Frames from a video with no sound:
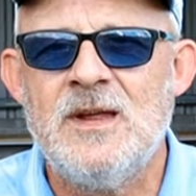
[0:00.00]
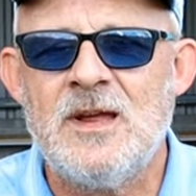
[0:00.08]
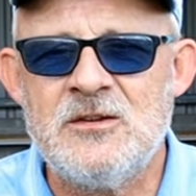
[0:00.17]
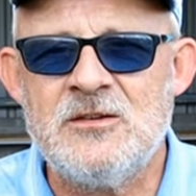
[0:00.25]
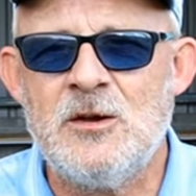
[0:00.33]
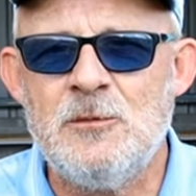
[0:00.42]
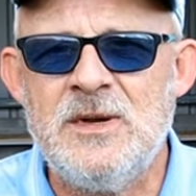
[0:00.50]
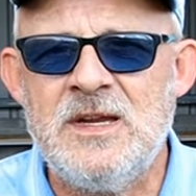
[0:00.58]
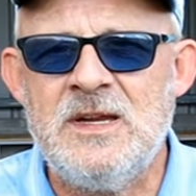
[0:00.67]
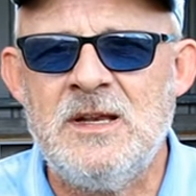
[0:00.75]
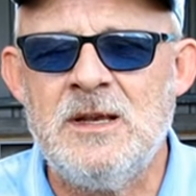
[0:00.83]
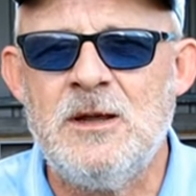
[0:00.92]
And so
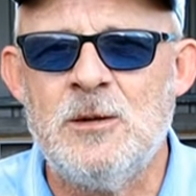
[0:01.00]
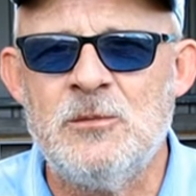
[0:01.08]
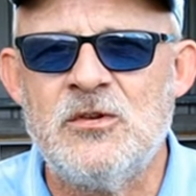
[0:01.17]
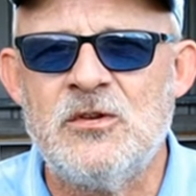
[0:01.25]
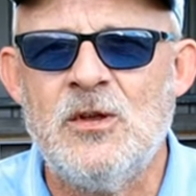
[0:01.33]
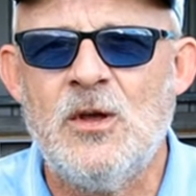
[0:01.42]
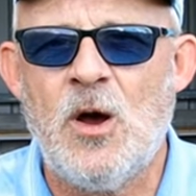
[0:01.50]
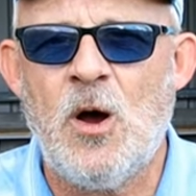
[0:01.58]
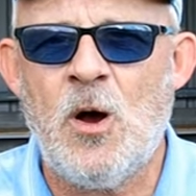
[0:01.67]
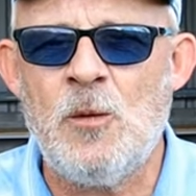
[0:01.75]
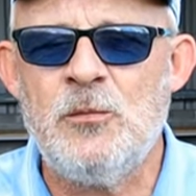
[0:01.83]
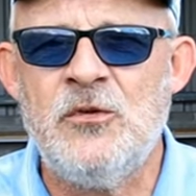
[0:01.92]
many clubs
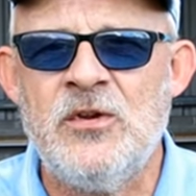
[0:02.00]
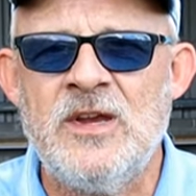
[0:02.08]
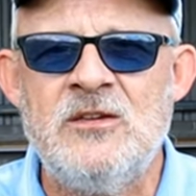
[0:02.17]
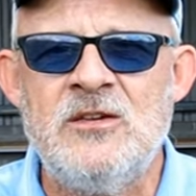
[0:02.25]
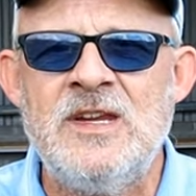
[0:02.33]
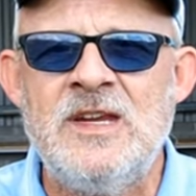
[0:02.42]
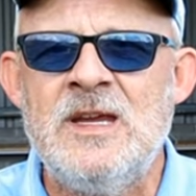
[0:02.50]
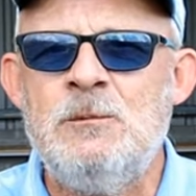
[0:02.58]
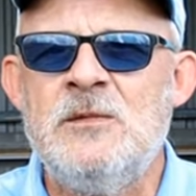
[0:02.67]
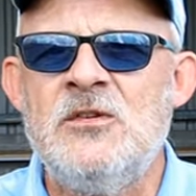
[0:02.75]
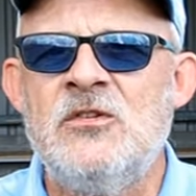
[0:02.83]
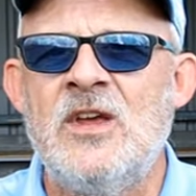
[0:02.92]
opted to
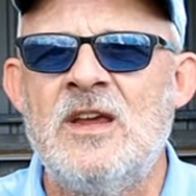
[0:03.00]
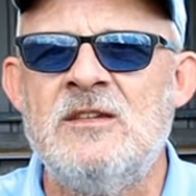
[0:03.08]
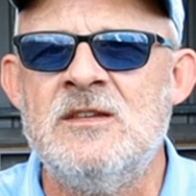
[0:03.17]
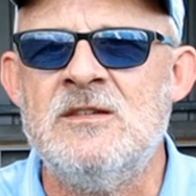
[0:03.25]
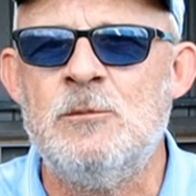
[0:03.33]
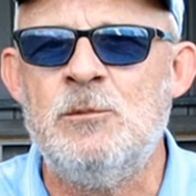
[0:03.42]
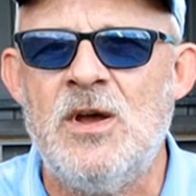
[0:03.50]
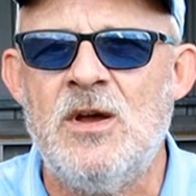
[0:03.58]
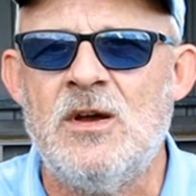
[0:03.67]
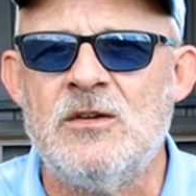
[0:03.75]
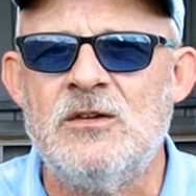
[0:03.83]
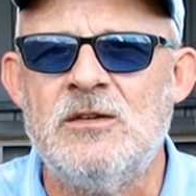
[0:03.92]
keep the sexes
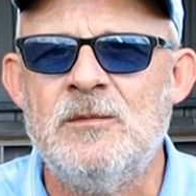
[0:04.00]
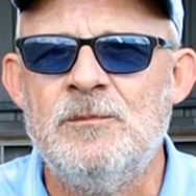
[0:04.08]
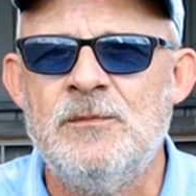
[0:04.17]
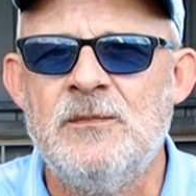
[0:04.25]
apart.